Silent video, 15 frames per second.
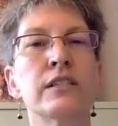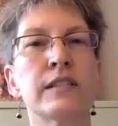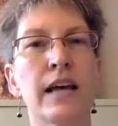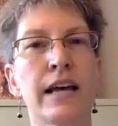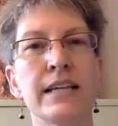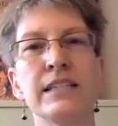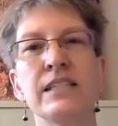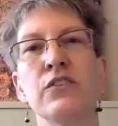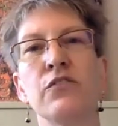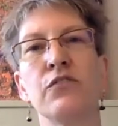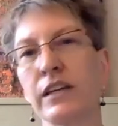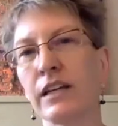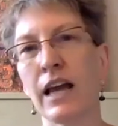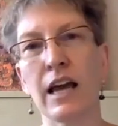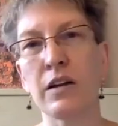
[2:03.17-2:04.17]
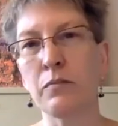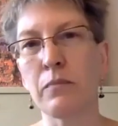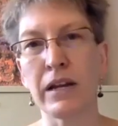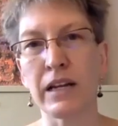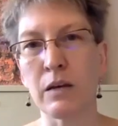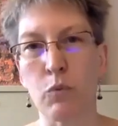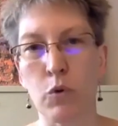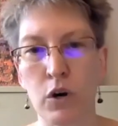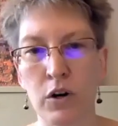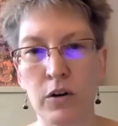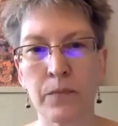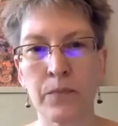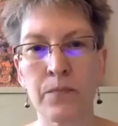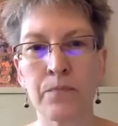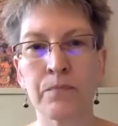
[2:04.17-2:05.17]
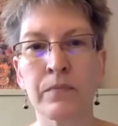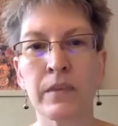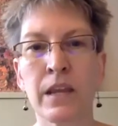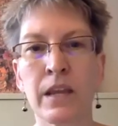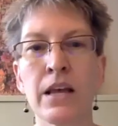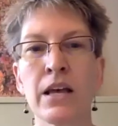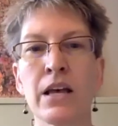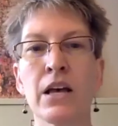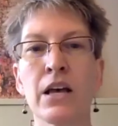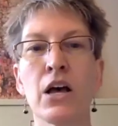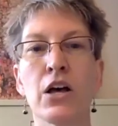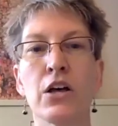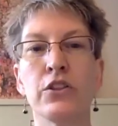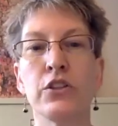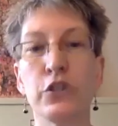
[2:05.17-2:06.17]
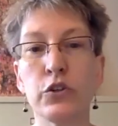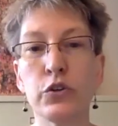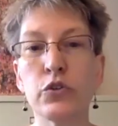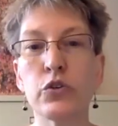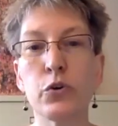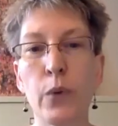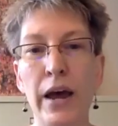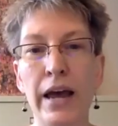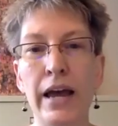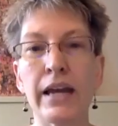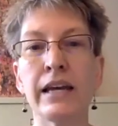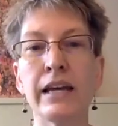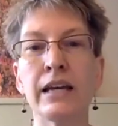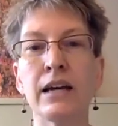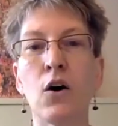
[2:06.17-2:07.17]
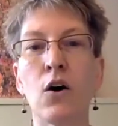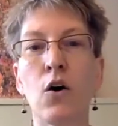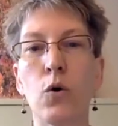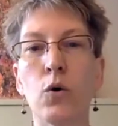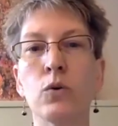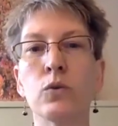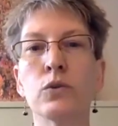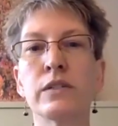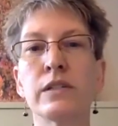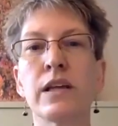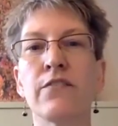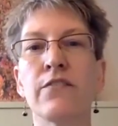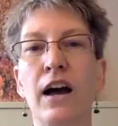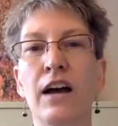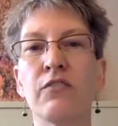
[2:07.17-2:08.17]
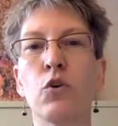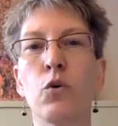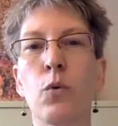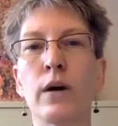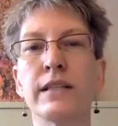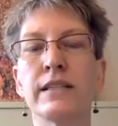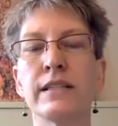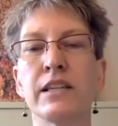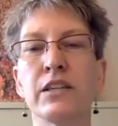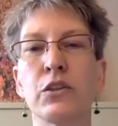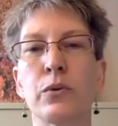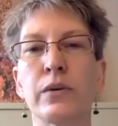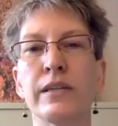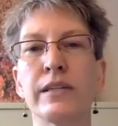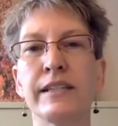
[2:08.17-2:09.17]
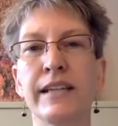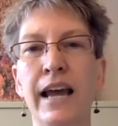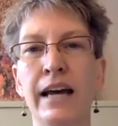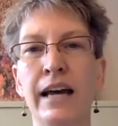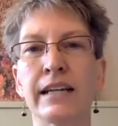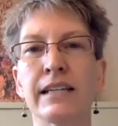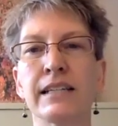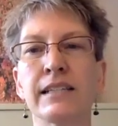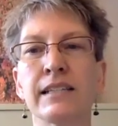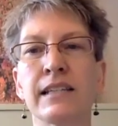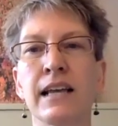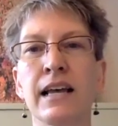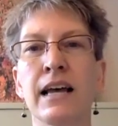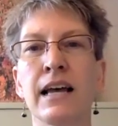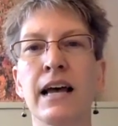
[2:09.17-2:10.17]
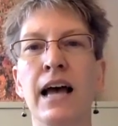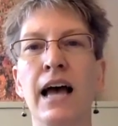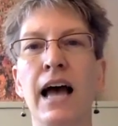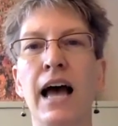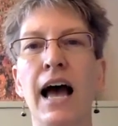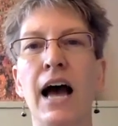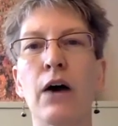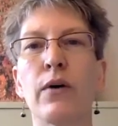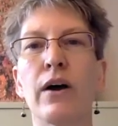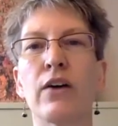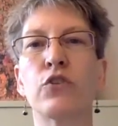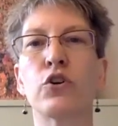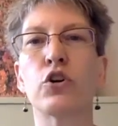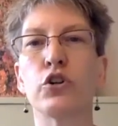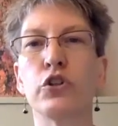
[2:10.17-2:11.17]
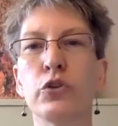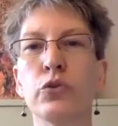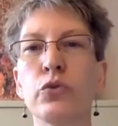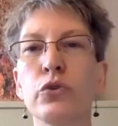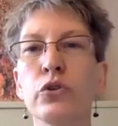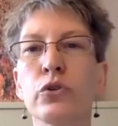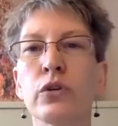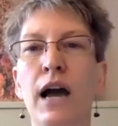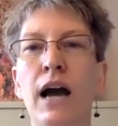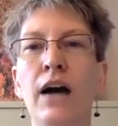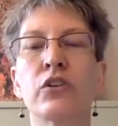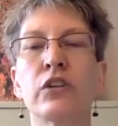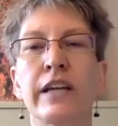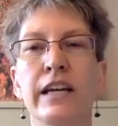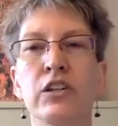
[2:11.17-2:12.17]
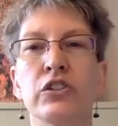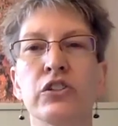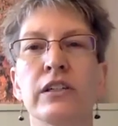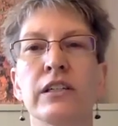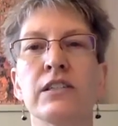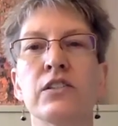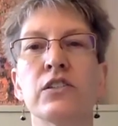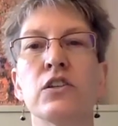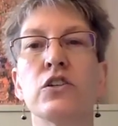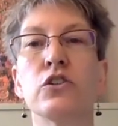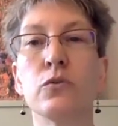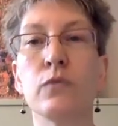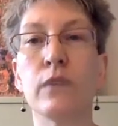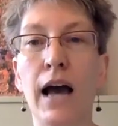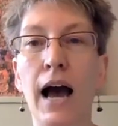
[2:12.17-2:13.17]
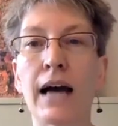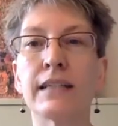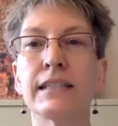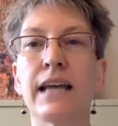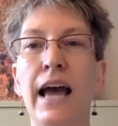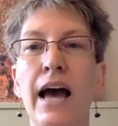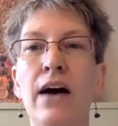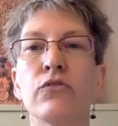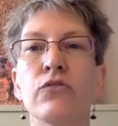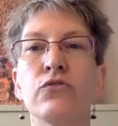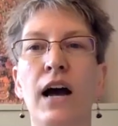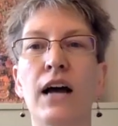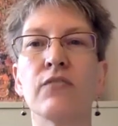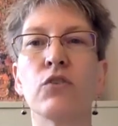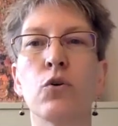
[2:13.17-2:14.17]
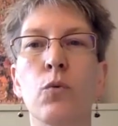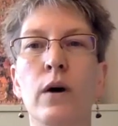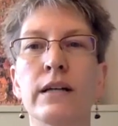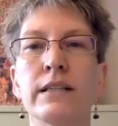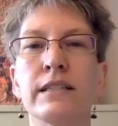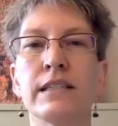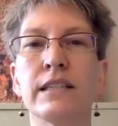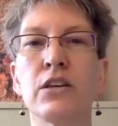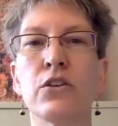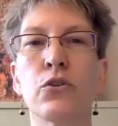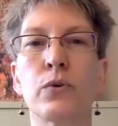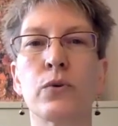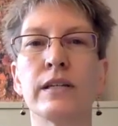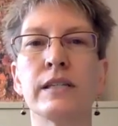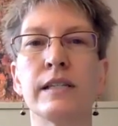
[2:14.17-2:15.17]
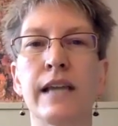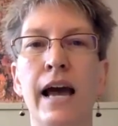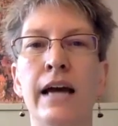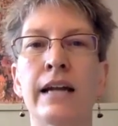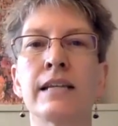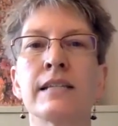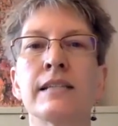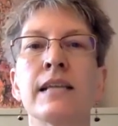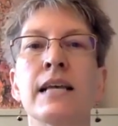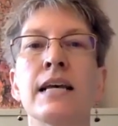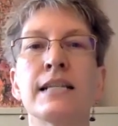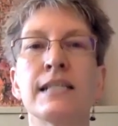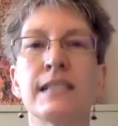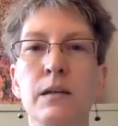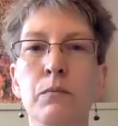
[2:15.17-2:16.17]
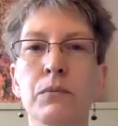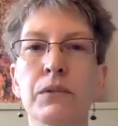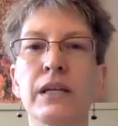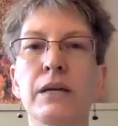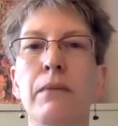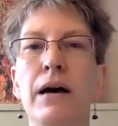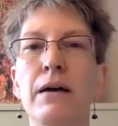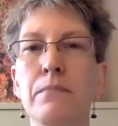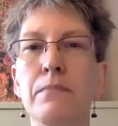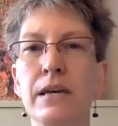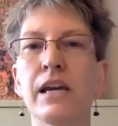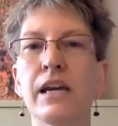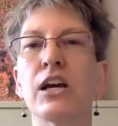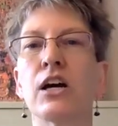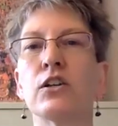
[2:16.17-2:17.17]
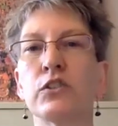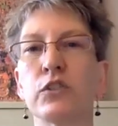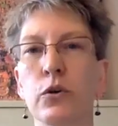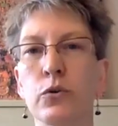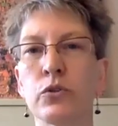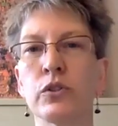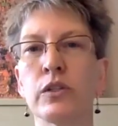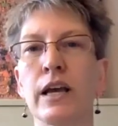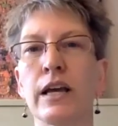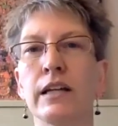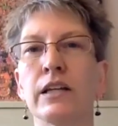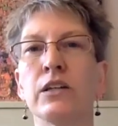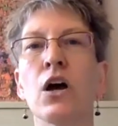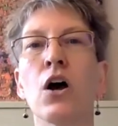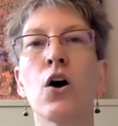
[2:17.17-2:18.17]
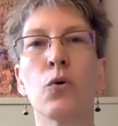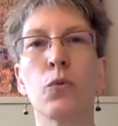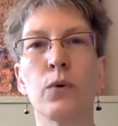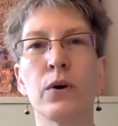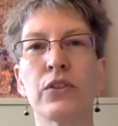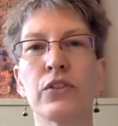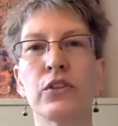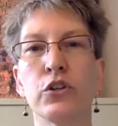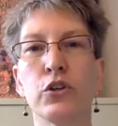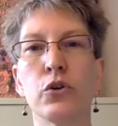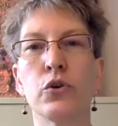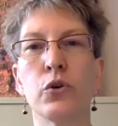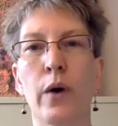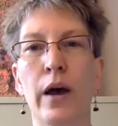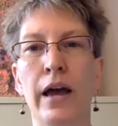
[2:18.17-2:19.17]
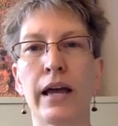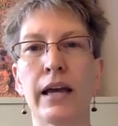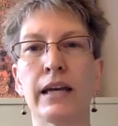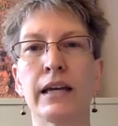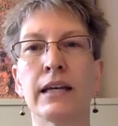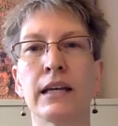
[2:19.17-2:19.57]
scientific, and many more. The UUA holds 501c3 status. However, UU congregations do not have 501c3 status simply by being associated with the UUA.